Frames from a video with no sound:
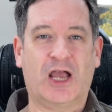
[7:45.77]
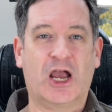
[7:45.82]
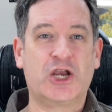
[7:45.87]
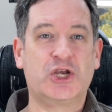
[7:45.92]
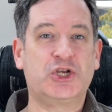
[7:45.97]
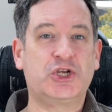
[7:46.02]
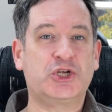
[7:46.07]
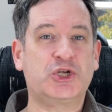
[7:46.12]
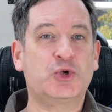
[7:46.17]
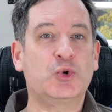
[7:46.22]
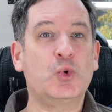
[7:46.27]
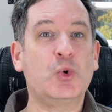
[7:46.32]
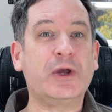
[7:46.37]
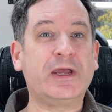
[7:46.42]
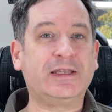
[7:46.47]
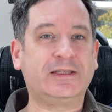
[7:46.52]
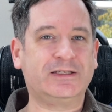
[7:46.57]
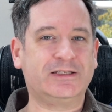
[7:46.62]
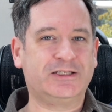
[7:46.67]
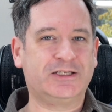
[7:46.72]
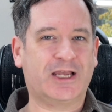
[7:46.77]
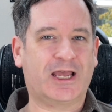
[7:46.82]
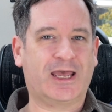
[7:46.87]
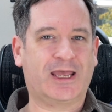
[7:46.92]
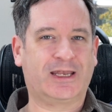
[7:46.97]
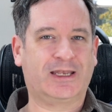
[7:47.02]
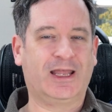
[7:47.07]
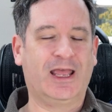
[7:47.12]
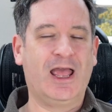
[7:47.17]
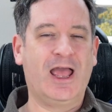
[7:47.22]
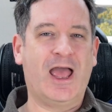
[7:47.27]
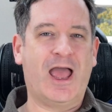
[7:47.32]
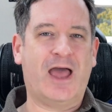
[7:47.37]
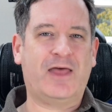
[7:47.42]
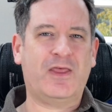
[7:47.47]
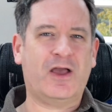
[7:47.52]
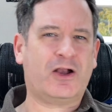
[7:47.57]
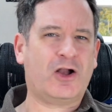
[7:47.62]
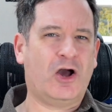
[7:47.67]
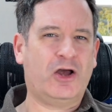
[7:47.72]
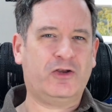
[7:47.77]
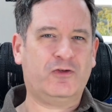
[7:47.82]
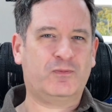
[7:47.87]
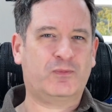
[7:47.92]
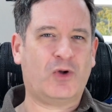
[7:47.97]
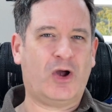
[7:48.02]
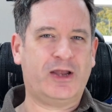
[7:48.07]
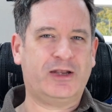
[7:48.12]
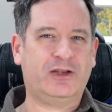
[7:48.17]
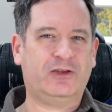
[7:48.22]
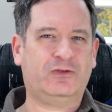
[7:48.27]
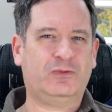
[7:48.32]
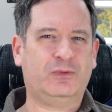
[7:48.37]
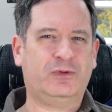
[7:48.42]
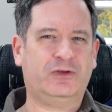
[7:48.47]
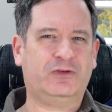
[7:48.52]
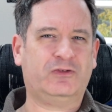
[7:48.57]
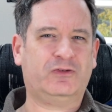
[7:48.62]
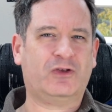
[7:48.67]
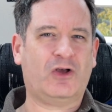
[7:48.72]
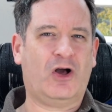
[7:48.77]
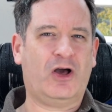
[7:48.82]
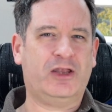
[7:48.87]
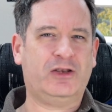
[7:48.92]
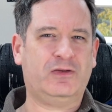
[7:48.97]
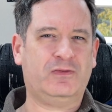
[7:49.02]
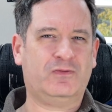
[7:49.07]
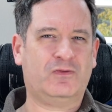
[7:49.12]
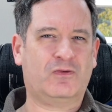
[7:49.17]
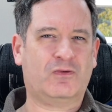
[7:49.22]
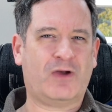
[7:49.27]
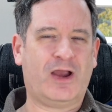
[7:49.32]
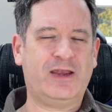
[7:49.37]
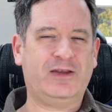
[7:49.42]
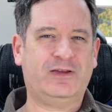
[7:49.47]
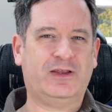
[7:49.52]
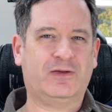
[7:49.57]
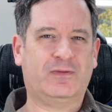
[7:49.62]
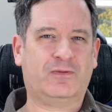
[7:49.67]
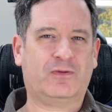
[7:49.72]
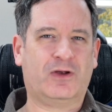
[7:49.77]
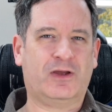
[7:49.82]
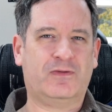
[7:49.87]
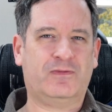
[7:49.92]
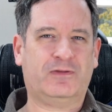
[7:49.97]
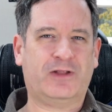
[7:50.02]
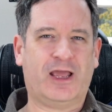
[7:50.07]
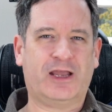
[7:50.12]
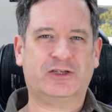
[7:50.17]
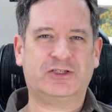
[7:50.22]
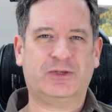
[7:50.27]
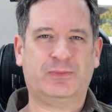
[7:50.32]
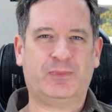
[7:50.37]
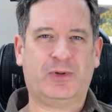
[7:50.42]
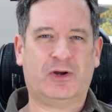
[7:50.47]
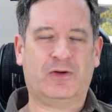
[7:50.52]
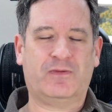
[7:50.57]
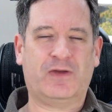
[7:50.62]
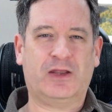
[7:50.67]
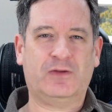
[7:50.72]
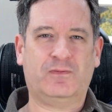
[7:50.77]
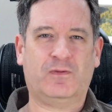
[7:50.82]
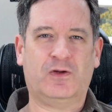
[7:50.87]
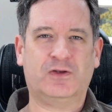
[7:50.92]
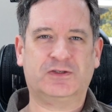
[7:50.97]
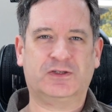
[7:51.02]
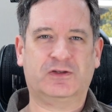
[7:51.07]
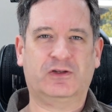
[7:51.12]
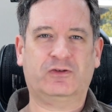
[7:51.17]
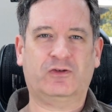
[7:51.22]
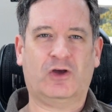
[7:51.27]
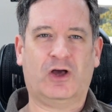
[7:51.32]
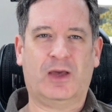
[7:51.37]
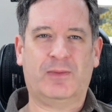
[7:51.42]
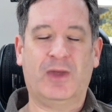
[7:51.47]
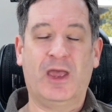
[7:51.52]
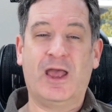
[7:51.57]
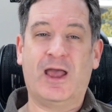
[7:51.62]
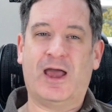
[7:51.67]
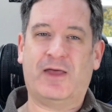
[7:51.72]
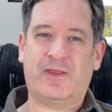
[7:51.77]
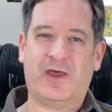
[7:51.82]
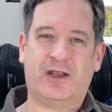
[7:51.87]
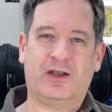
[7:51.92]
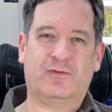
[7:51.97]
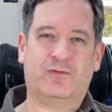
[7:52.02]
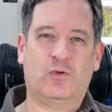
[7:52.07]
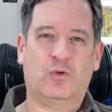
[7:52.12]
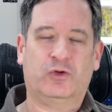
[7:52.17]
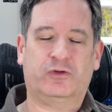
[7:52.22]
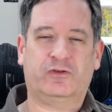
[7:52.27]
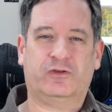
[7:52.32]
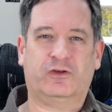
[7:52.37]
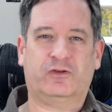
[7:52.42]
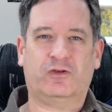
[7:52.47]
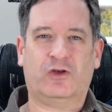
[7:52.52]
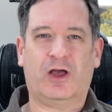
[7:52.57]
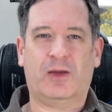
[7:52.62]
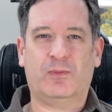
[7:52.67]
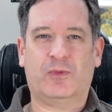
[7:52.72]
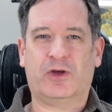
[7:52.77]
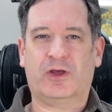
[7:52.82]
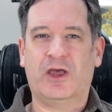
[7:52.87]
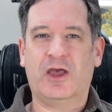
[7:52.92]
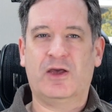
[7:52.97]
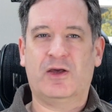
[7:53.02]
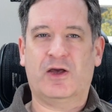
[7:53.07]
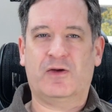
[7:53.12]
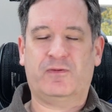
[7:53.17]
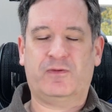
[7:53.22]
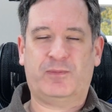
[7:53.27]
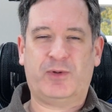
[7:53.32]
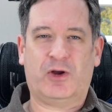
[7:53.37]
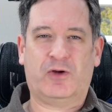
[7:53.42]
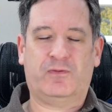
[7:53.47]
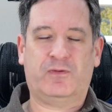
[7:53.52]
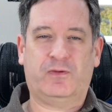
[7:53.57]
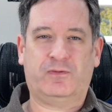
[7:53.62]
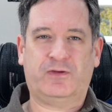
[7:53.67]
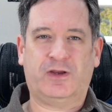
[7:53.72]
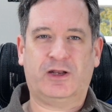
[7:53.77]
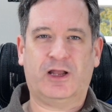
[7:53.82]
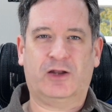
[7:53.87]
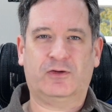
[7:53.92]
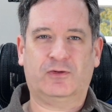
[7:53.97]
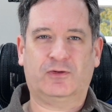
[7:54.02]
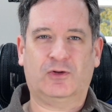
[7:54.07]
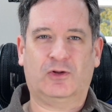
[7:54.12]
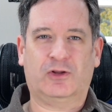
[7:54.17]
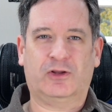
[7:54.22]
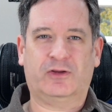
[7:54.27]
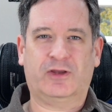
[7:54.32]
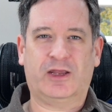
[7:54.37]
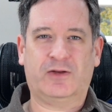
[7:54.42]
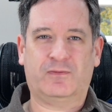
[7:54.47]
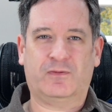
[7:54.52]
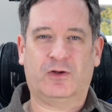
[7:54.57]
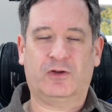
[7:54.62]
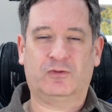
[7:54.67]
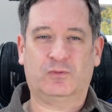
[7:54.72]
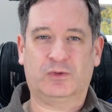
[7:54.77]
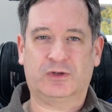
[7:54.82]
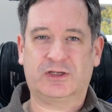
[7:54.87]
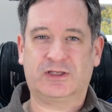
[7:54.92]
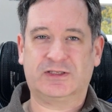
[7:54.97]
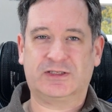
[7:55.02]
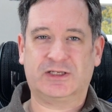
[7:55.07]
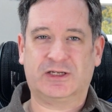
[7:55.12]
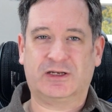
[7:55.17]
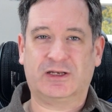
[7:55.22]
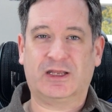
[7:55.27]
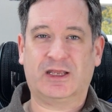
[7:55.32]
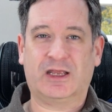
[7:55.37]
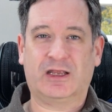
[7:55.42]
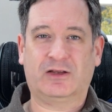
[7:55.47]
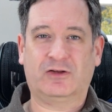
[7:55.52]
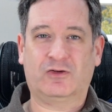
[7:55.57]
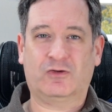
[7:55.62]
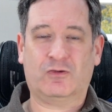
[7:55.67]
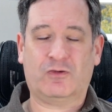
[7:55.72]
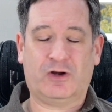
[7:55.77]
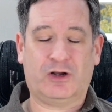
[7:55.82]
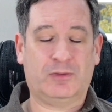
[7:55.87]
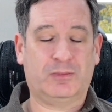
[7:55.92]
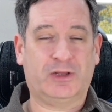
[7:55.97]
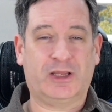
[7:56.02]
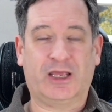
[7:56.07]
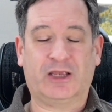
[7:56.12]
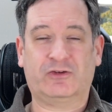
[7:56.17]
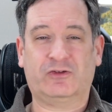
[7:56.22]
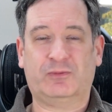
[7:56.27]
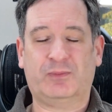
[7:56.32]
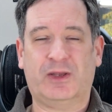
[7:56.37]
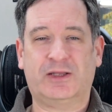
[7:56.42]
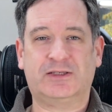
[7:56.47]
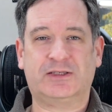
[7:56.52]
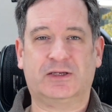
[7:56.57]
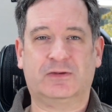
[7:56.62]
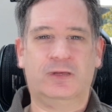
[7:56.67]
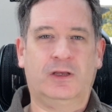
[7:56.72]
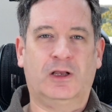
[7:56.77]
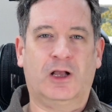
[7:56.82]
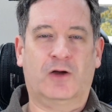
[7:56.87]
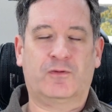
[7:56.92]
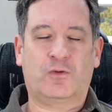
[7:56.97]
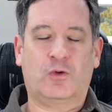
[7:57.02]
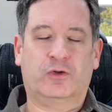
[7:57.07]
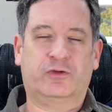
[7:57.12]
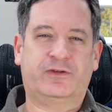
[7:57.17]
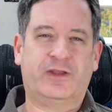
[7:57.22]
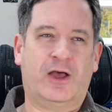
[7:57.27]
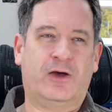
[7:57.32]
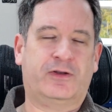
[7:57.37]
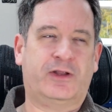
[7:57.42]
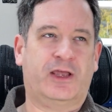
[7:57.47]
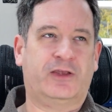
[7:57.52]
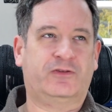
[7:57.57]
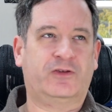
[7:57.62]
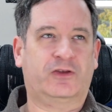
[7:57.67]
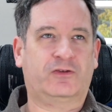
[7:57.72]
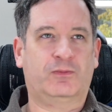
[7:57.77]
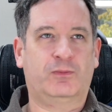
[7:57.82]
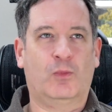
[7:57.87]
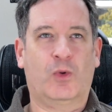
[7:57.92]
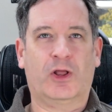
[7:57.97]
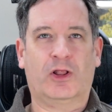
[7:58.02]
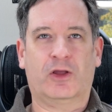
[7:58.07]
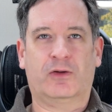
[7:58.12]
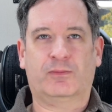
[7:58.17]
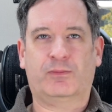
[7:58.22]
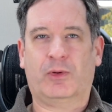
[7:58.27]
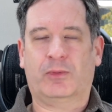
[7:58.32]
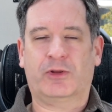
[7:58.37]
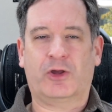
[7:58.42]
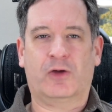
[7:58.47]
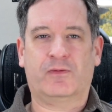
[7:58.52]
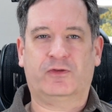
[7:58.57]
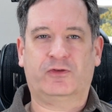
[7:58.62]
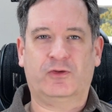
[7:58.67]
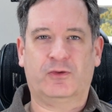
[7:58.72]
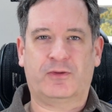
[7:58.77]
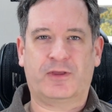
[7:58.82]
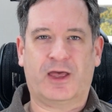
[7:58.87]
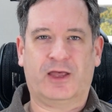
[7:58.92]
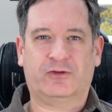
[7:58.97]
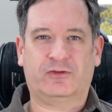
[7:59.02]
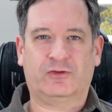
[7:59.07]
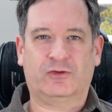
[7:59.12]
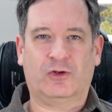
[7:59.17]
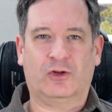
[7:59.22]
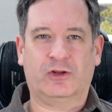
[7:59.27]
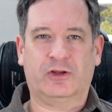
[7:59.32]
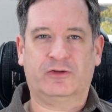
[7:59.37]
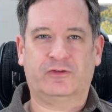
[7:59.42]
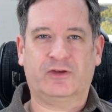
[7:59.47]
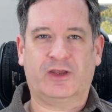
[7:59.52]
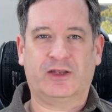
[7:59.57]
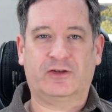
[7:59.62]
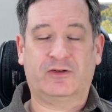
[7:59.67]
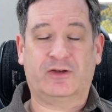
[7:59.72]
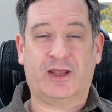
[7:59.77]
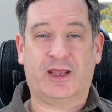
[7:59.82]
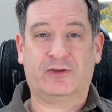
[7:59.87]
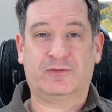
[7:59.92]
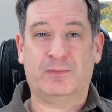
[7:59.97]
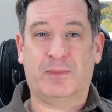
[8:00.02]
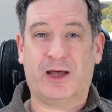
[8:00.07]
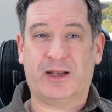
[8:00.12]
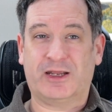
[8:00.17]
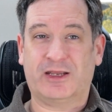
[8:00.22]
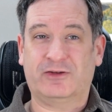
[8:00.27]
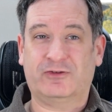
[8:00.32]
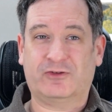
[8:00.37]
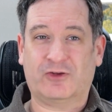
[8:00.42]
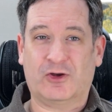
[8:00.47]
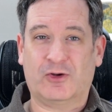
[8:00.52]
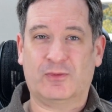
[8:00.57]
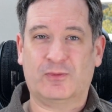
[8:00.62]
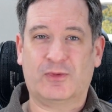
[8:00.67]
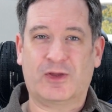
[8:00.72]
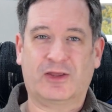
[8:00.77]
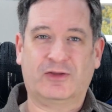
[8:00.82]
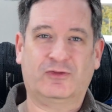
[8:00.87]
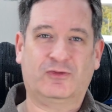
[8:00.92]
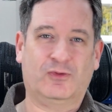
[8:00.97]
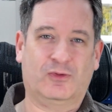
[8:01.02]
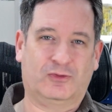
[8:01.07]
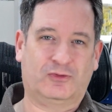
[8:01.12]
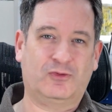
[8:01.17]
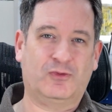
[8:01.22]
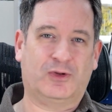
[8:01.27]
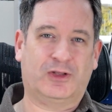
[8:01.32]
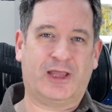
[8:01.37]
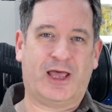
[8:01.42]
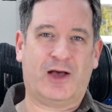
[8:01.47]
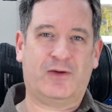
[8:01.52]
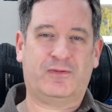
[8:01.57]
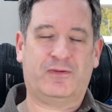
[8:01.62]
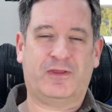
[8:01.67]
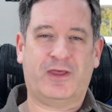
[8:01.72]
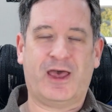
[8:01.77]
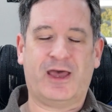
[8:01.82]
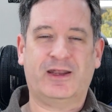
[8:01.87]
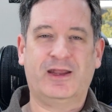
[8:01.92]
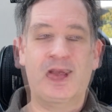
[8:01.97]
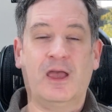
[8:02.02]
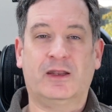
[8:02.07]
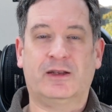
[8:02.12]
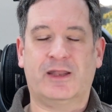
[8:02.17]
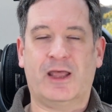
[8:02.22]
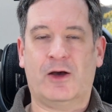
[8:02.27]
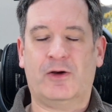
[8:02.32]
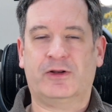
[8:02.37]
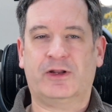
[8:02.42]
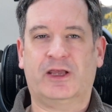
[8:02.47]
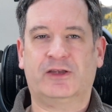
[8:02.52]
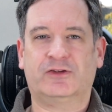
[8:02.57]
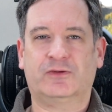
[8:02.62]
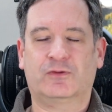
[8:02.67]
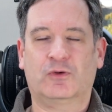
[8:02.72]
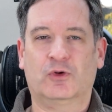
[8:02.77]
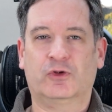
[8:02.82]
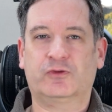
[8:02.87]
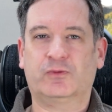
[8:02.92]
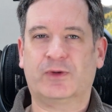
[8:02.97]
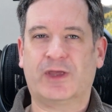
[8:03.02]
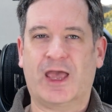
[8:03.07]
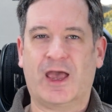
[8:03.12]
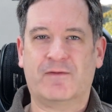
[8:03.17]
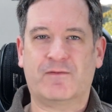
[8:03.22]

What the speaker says: Sweet Jane. And that kind of brightness was kind of grating for a flagship pair of headphones at the time. And that, of course, at the time where a pair of $1,500 headphones were considered incredibly expensive. Of course, nowadays that's probably over $2,000 in today's money, so we had to allow for that. Nowadays, of course, we have